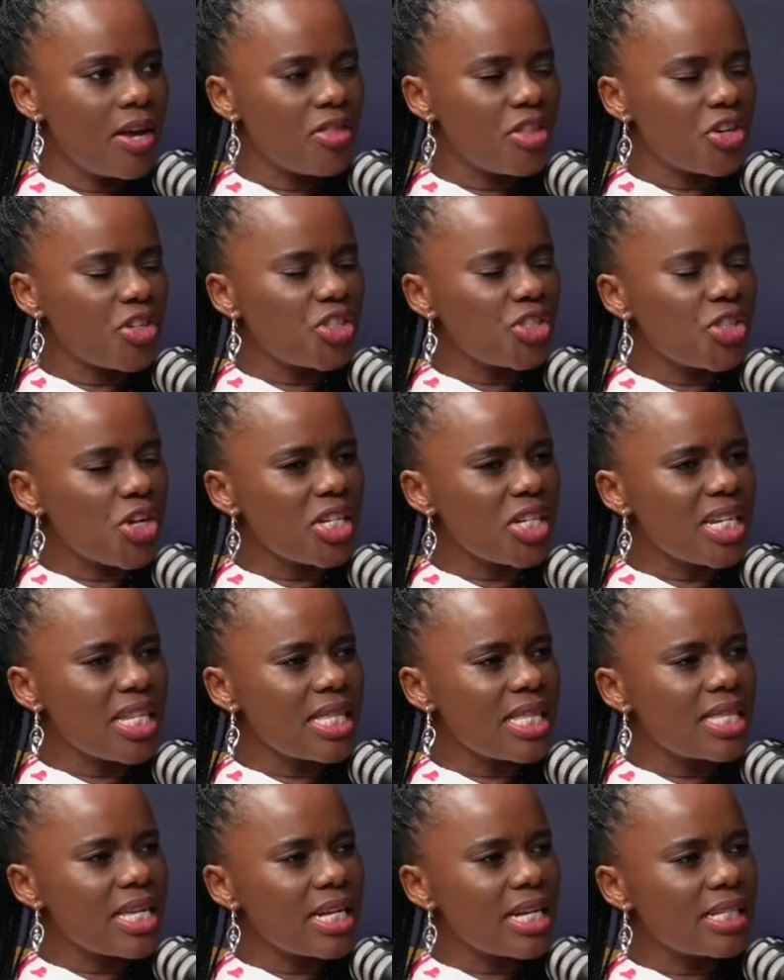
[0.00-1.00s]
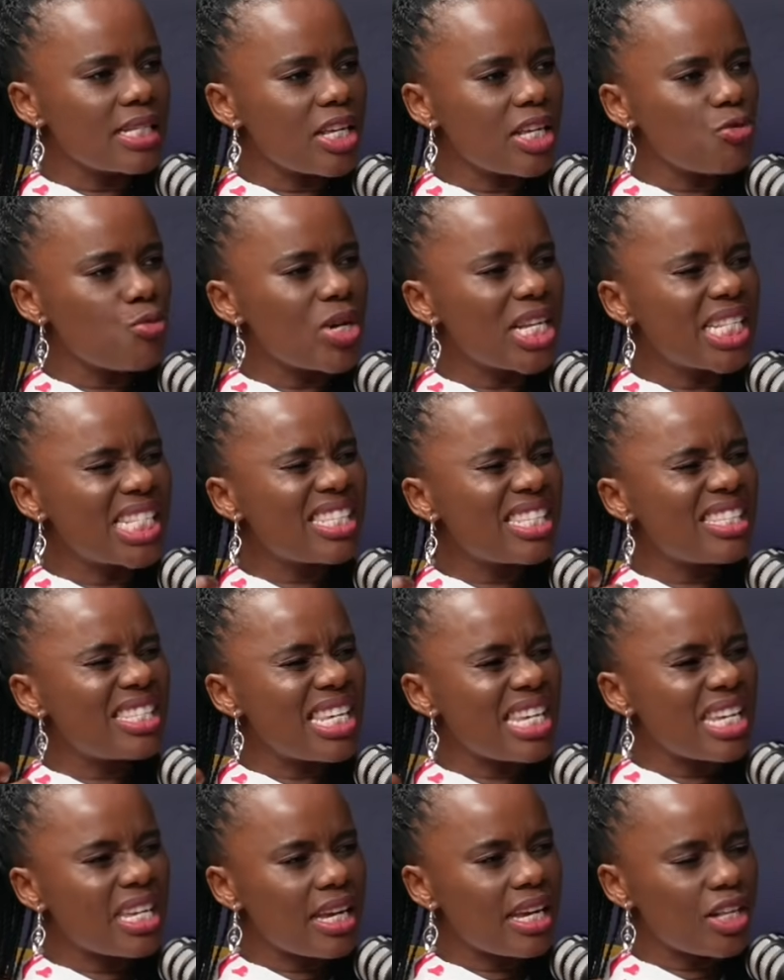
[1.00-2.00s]
are certain things that we
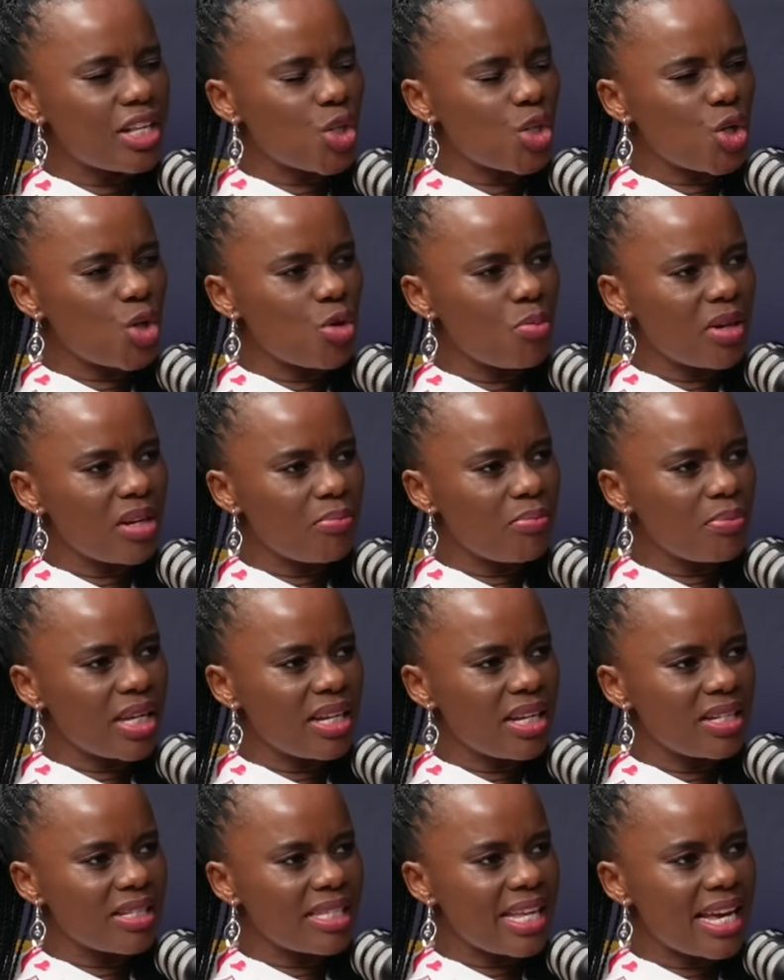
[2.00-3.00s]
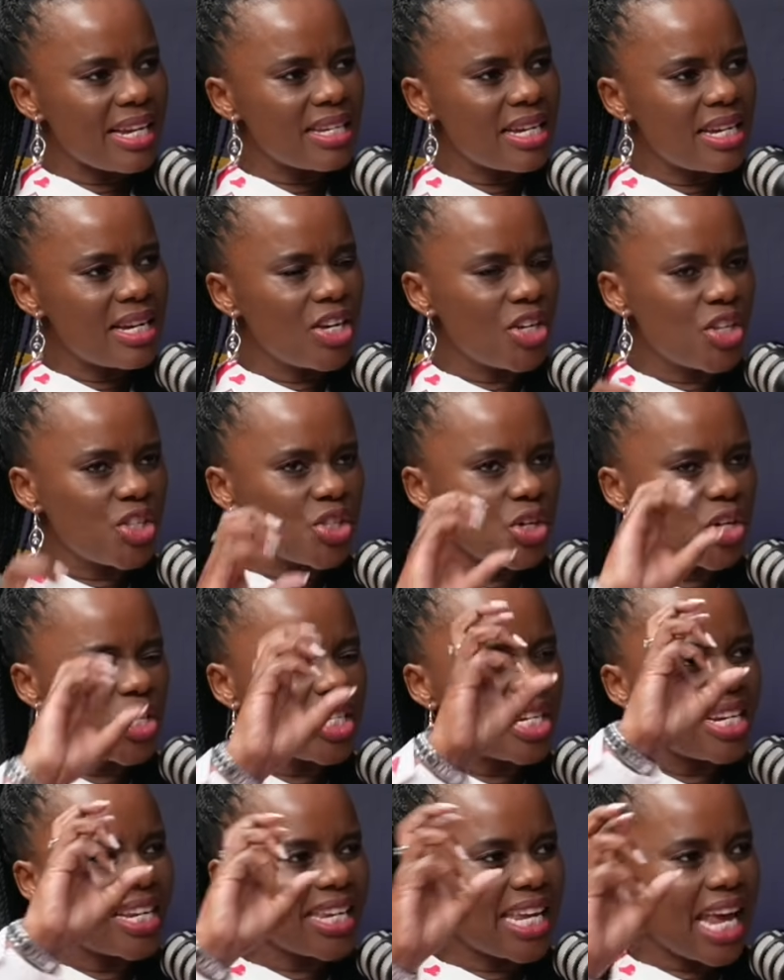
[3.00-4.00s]
seek as human beings, that
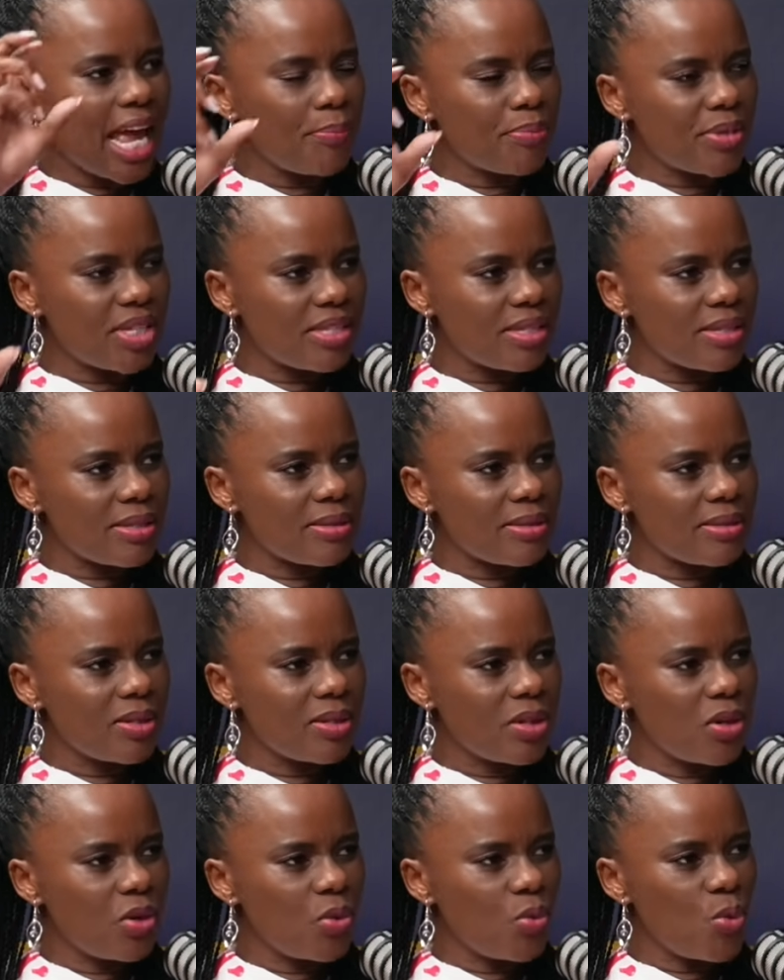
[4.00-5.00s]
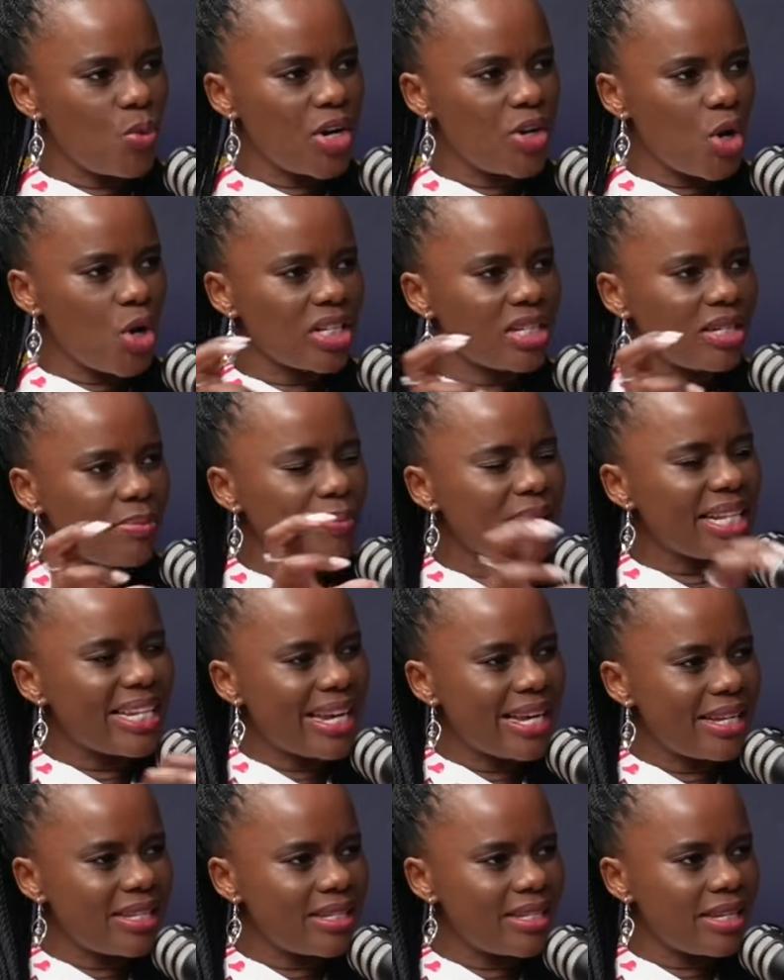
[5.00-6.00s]
certain gaps were not
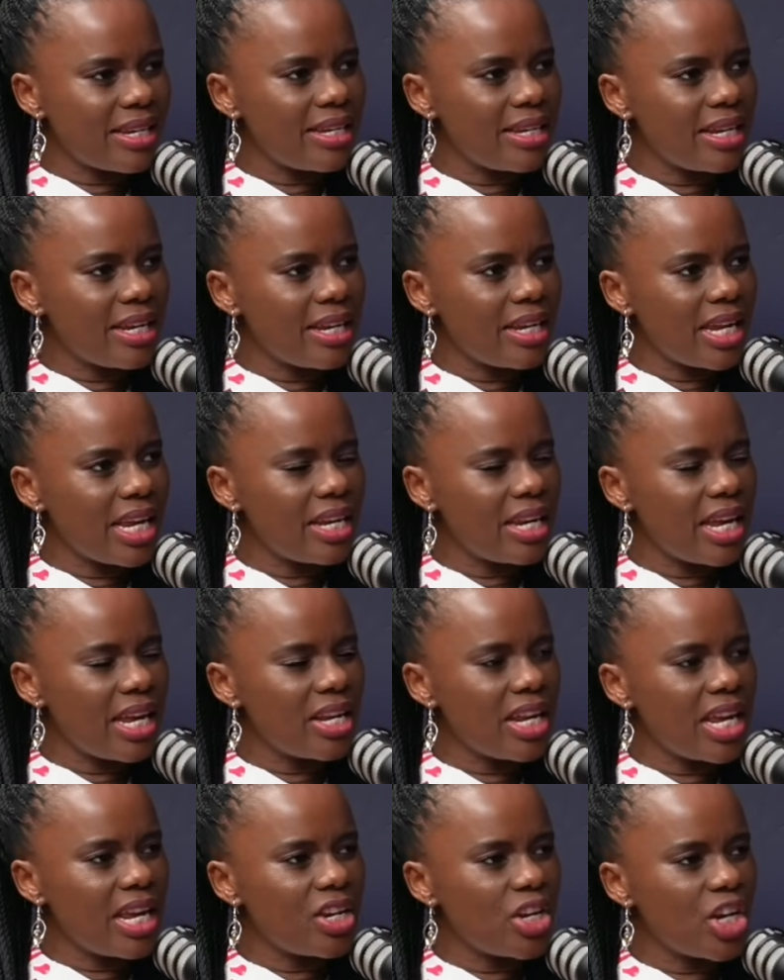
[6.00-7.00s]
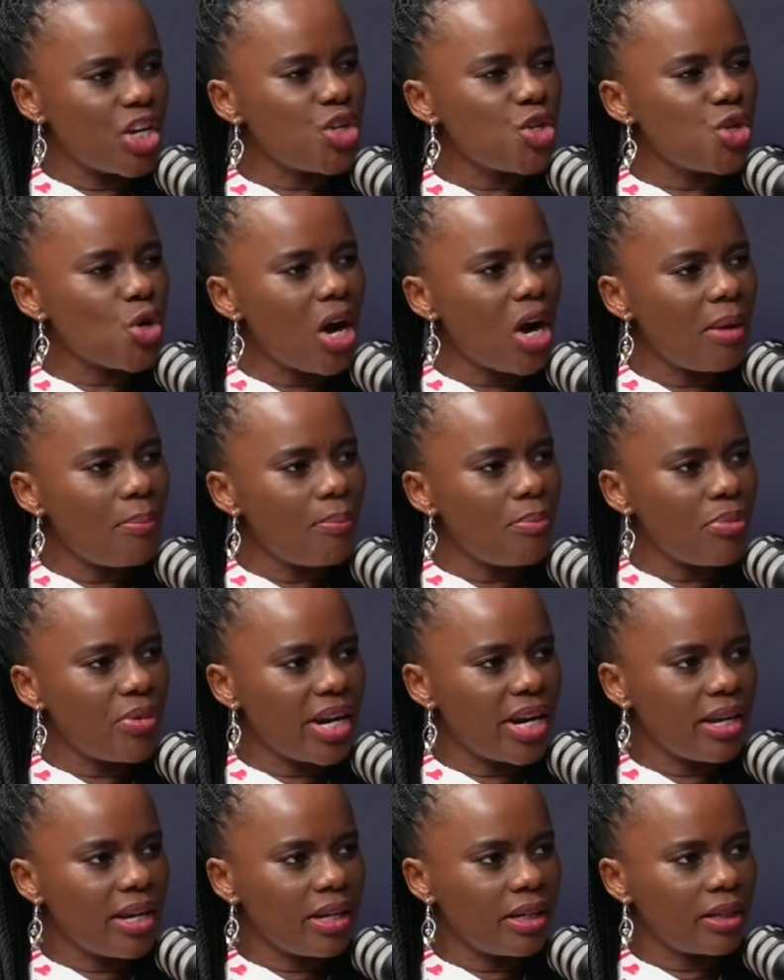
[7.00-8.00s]
placed in, in, in, in, in your
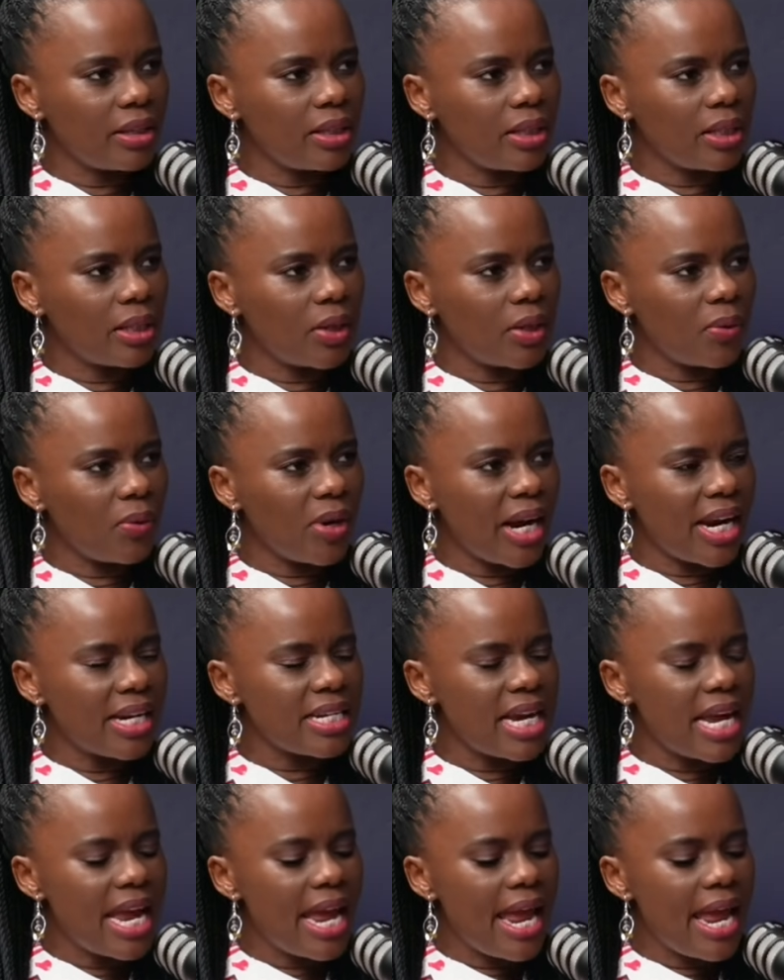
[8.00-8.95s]
upbringing, mm. right?